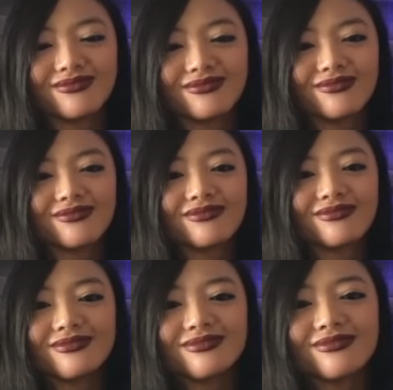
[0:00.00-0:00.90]

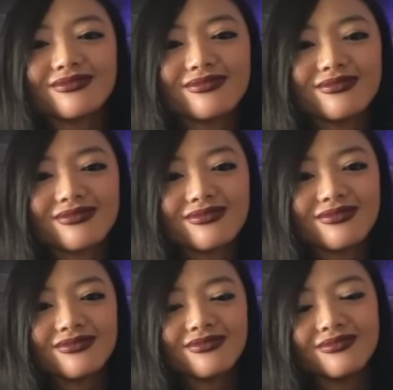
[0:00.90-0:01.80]

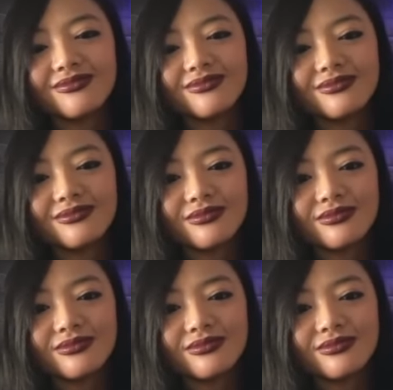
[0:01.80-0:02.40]
(silent)